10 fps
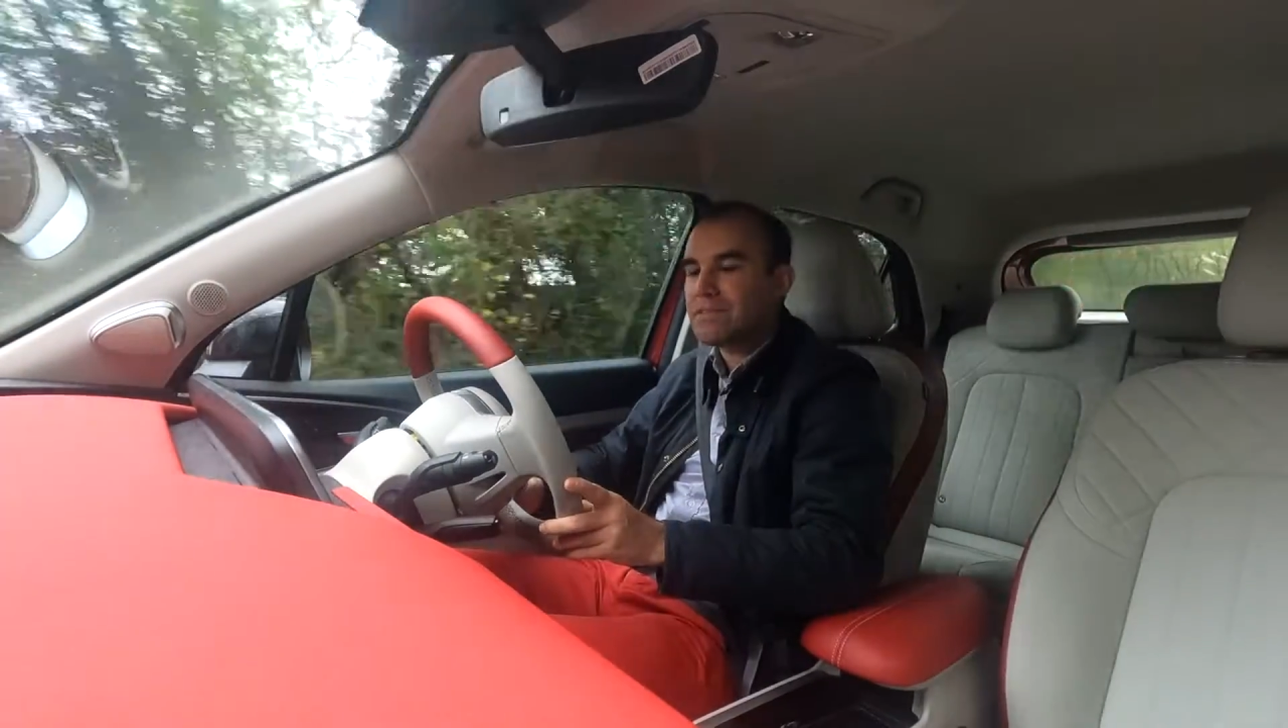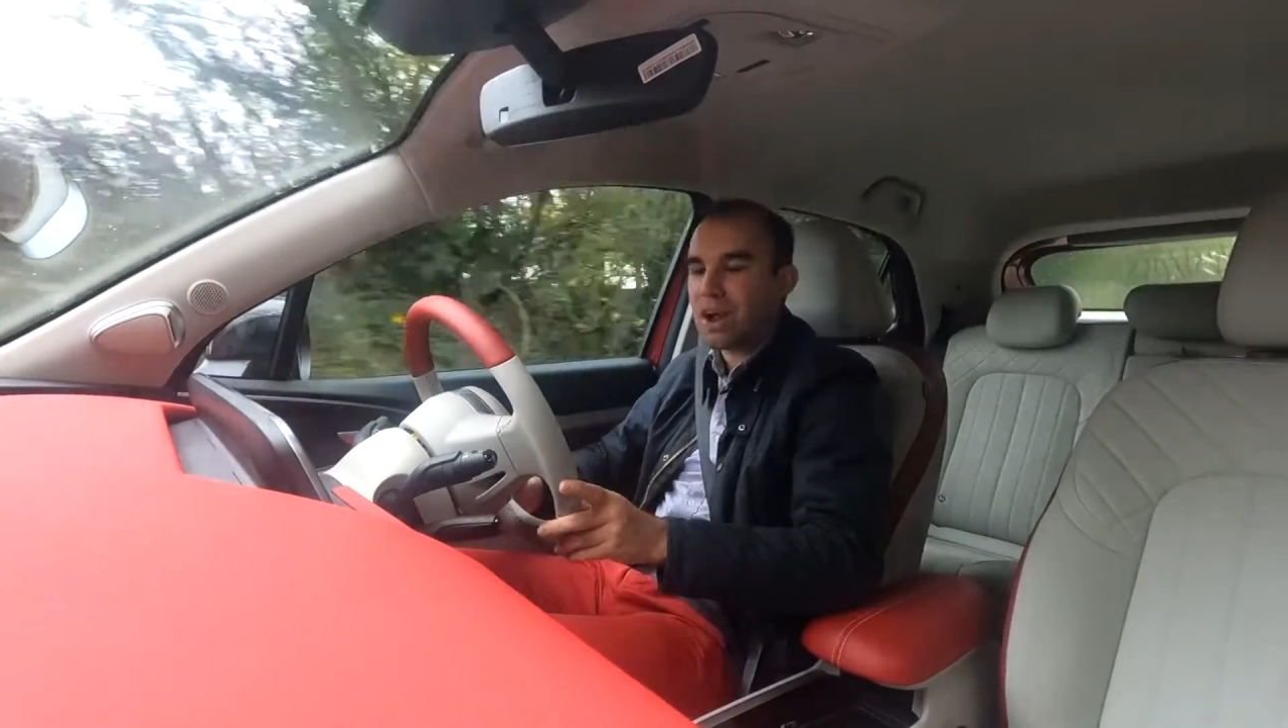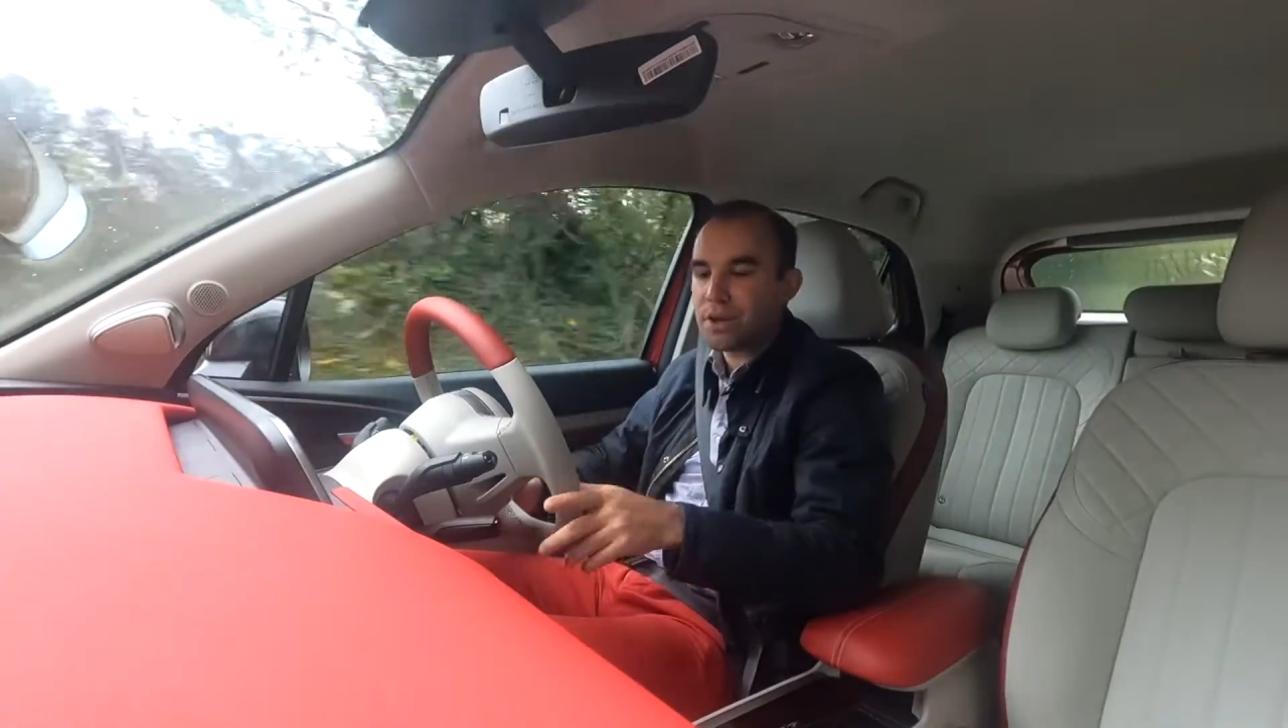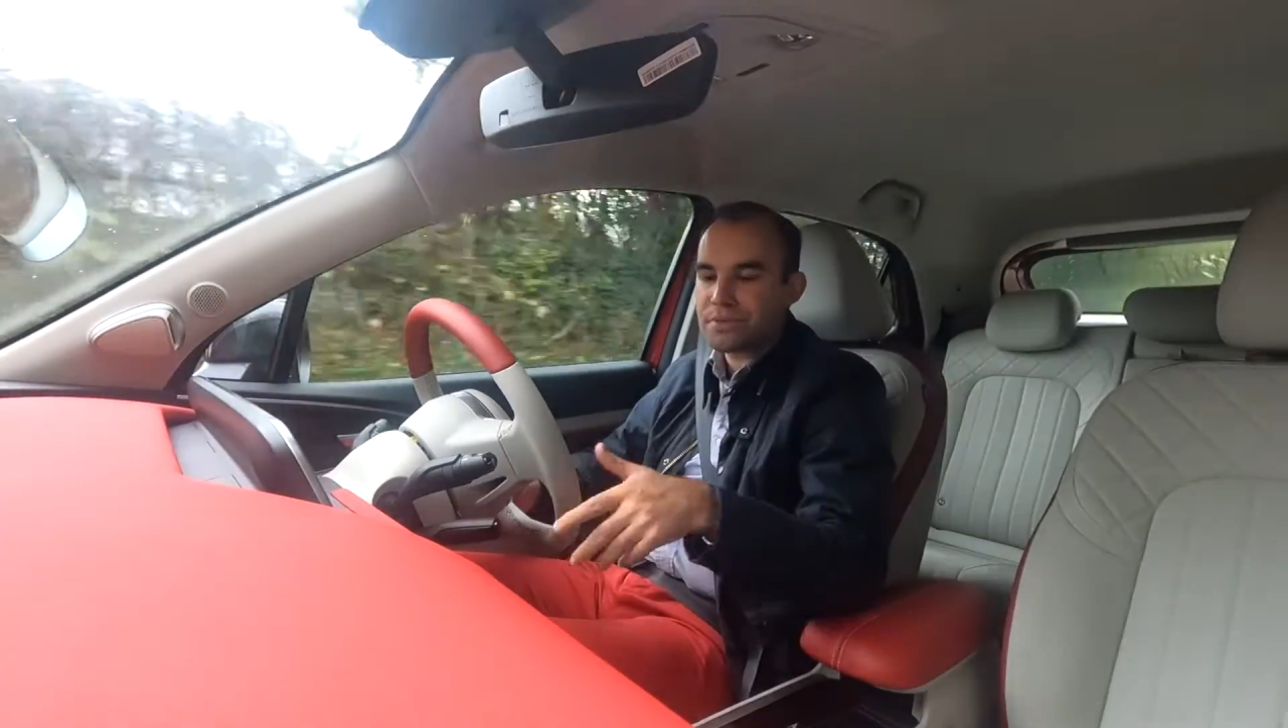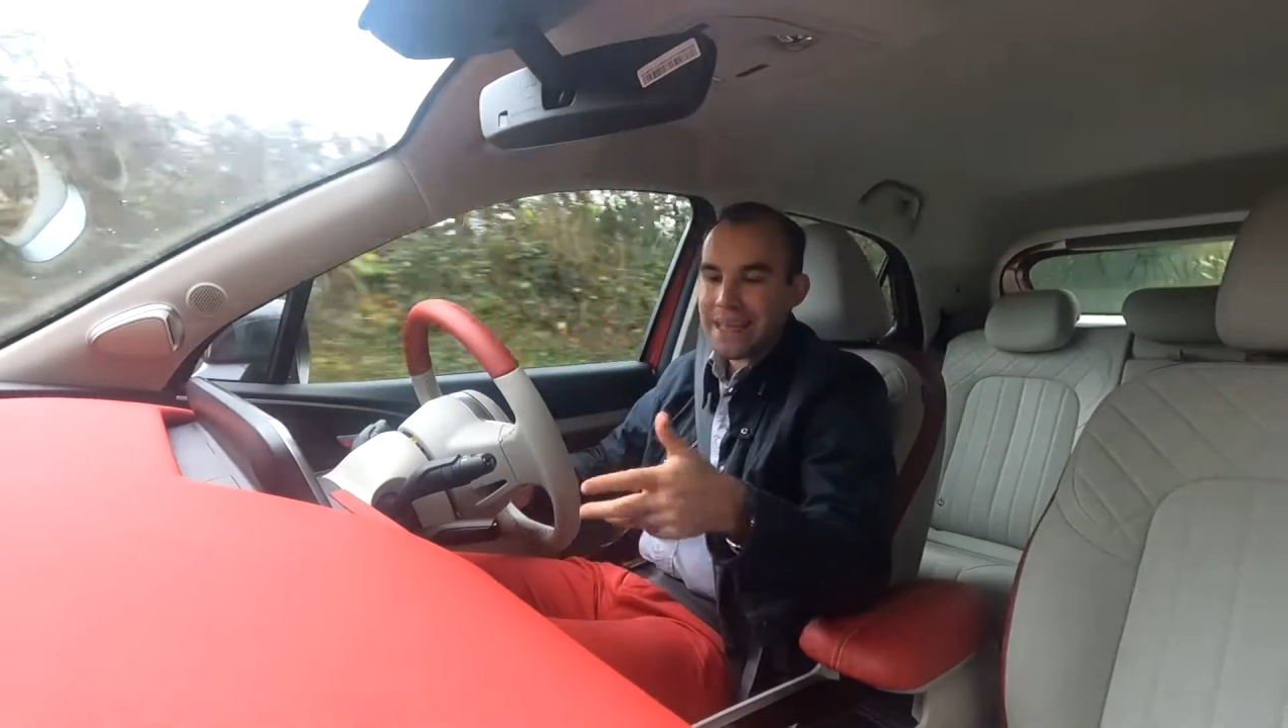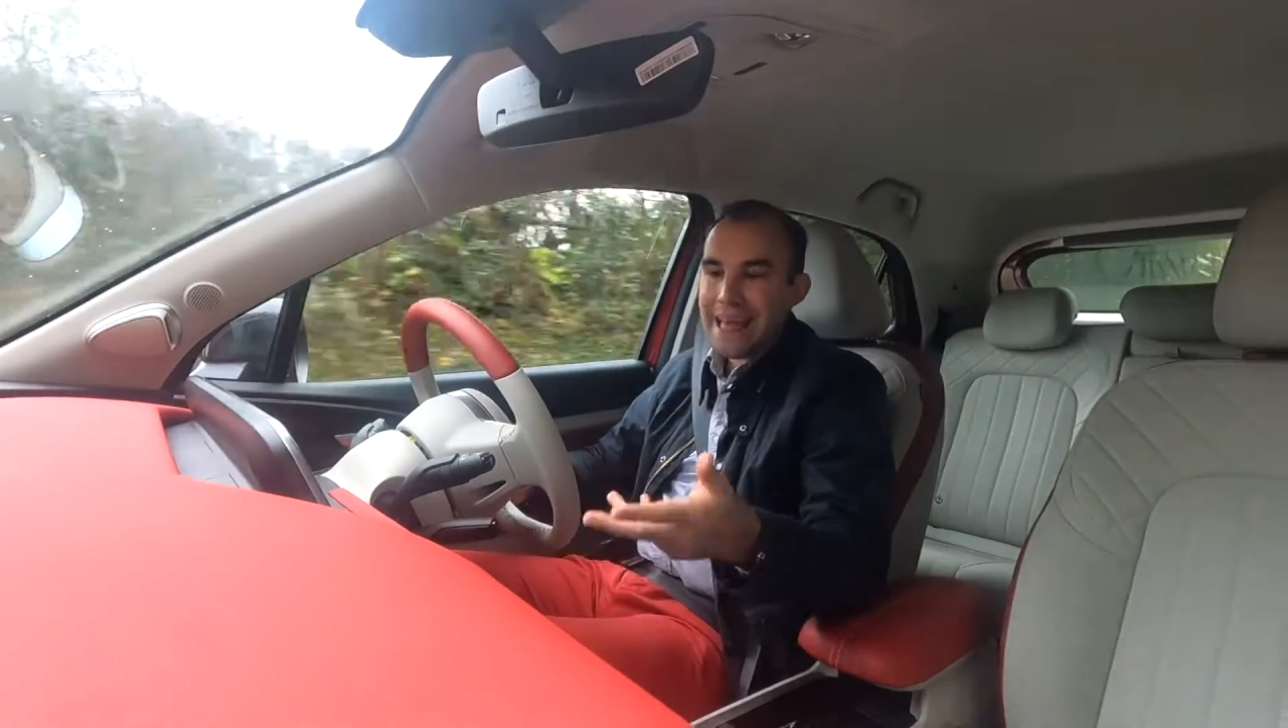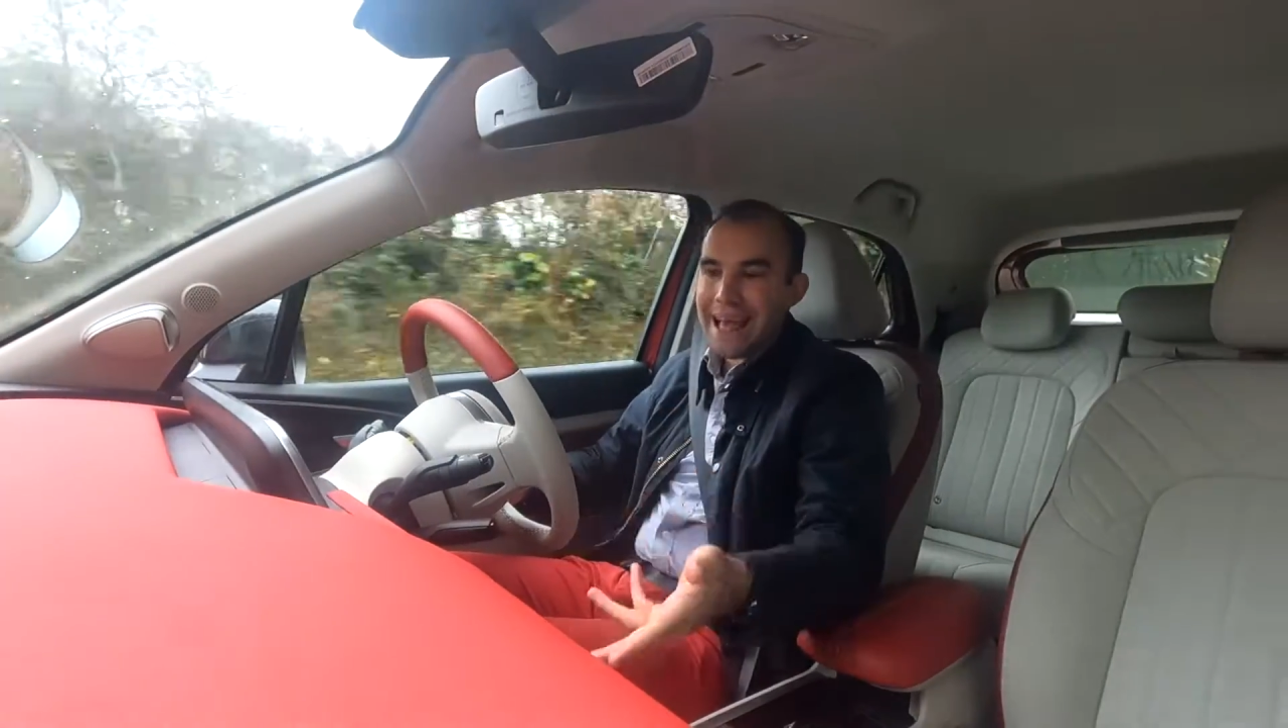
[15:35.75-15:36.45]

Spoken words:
roads,